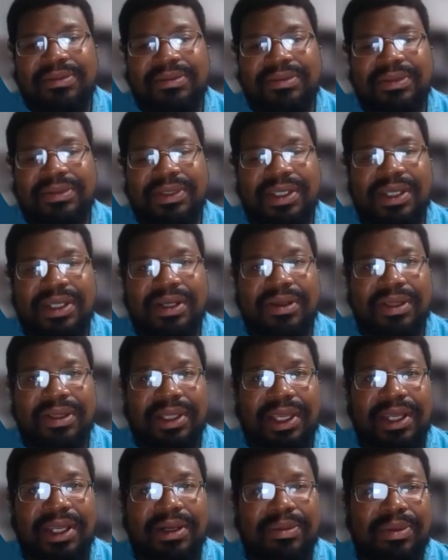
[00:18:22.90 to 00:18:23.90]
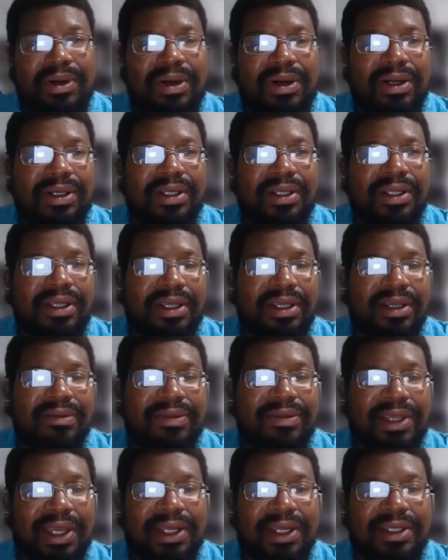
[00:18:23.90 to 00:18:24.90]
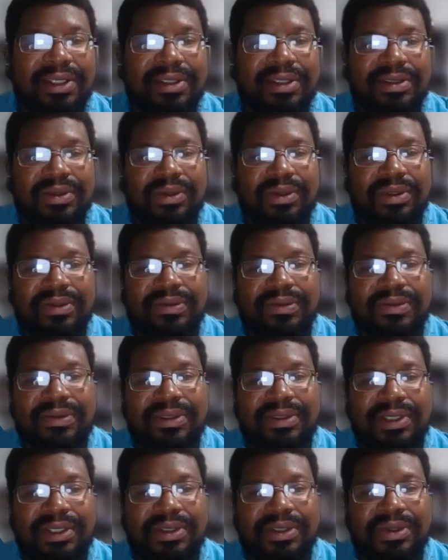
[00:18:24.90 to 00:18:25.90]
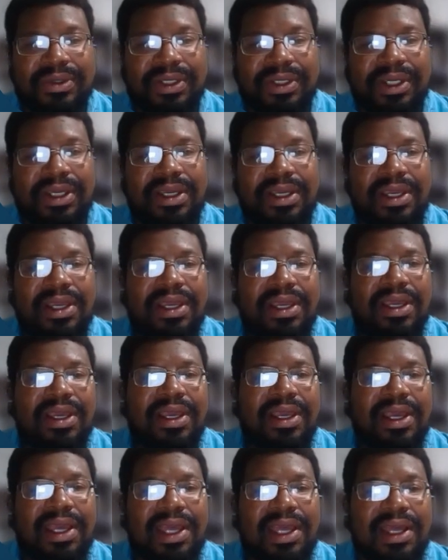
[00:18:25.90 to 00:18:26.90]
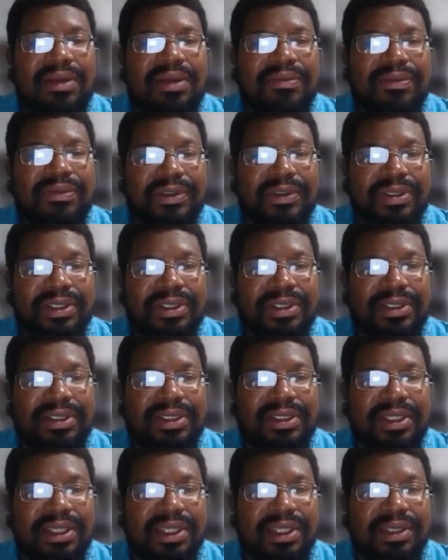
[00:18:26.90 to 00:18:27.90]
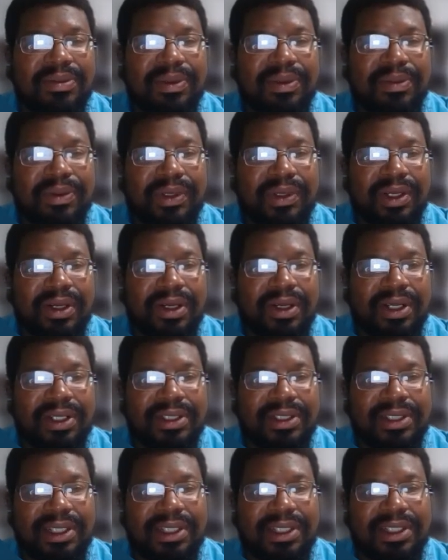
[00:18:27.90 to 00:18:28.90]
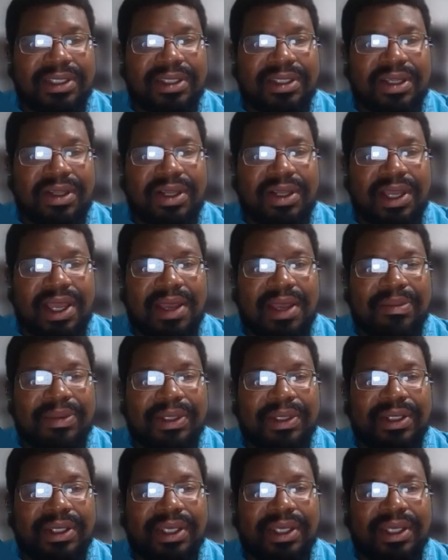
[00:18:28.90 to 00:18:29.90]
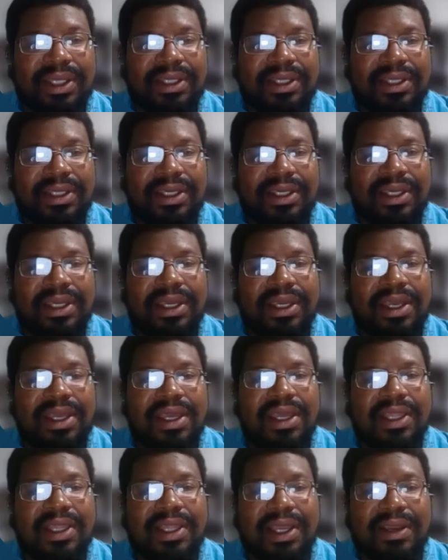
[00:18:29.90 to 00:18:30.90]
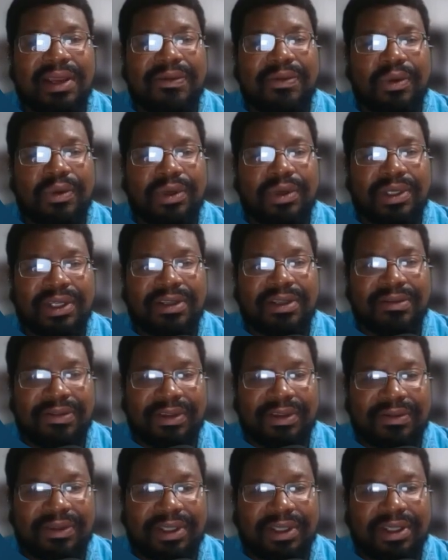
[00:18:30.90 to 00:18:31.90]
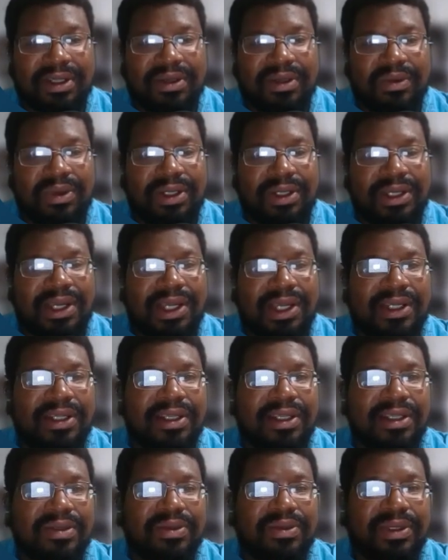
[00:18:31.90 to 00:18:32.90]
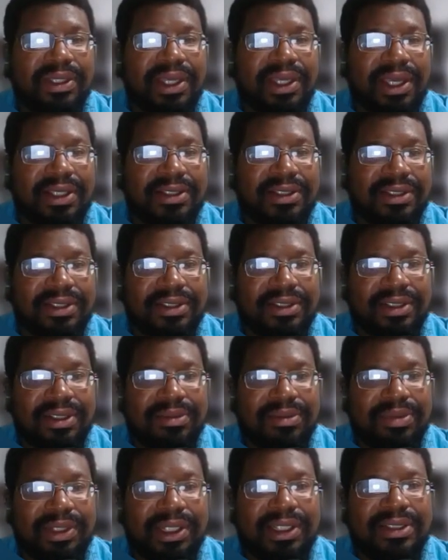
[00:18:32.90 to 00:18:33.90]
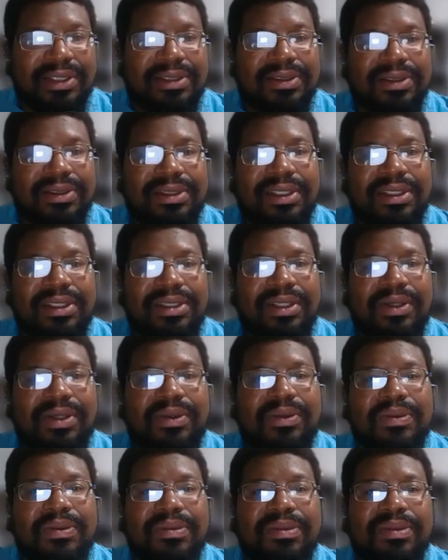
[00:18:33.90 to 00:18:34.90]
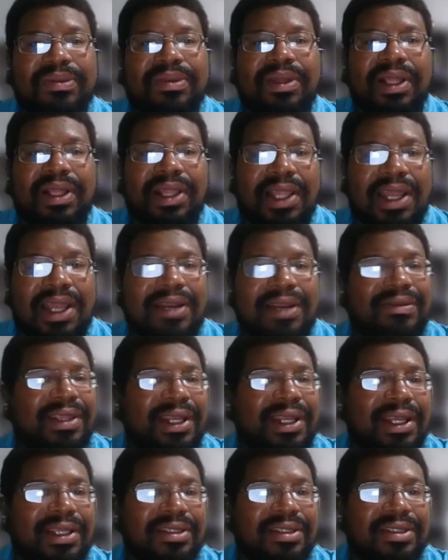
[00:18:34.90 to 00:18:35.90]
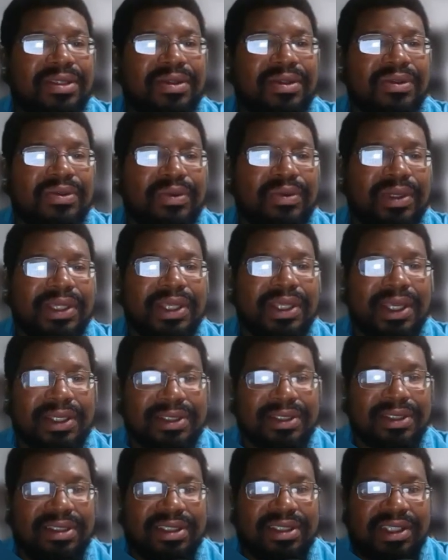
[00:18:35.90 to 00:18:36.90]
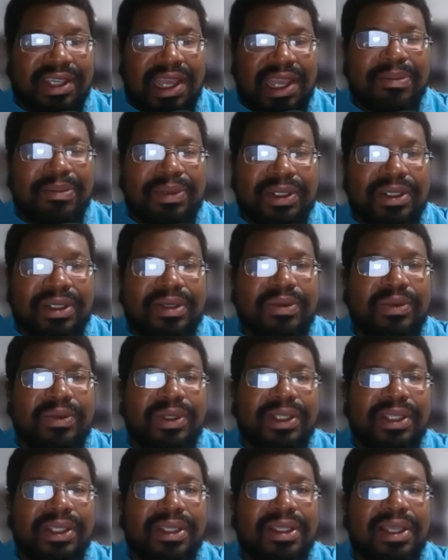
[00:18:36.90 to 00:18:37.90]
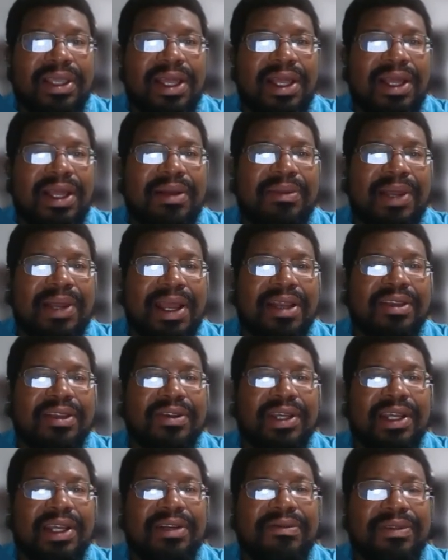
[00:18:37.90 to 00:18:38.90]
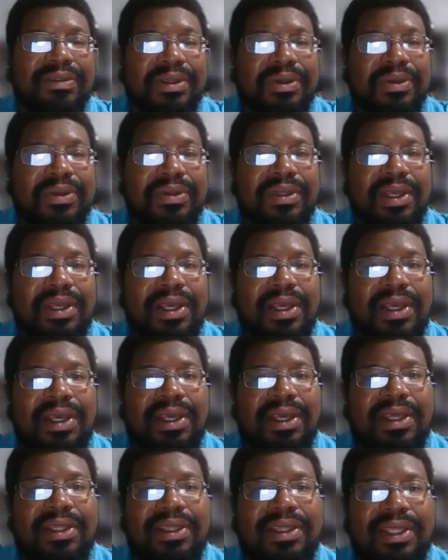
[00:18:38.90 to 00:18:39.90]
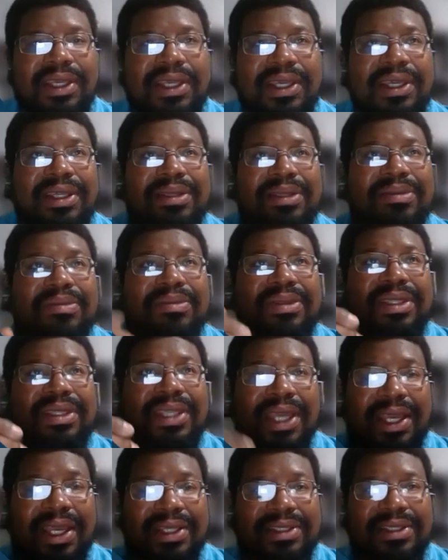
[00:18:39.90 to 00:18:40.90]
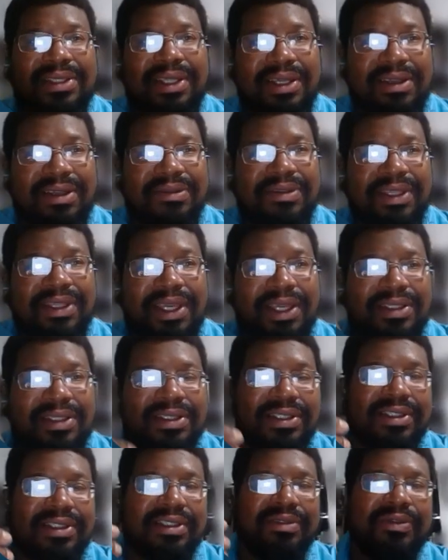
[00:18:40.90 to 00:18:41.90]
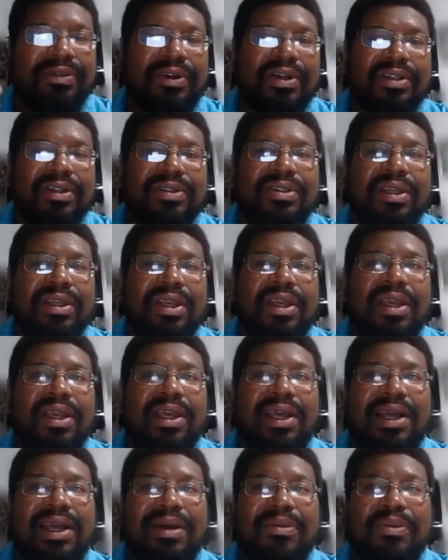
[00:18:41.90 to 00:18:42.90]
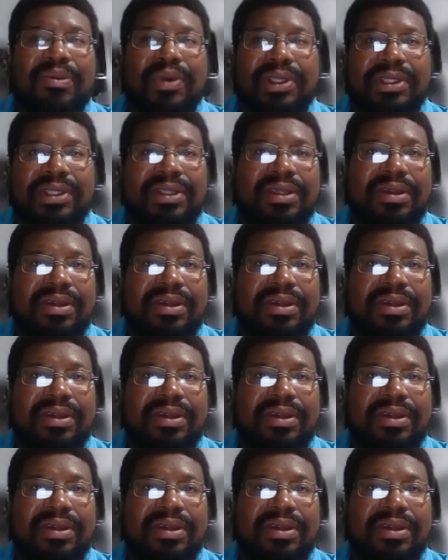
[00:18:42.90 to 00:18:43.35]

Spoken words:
later part of that sort of century, versus these people here are going to say this all happened in the 1450 and whatnot is when the Exodus took place. So a lot of that has to do with when the Exodus could happen and what how you kind of view the text of the Exodus as far as which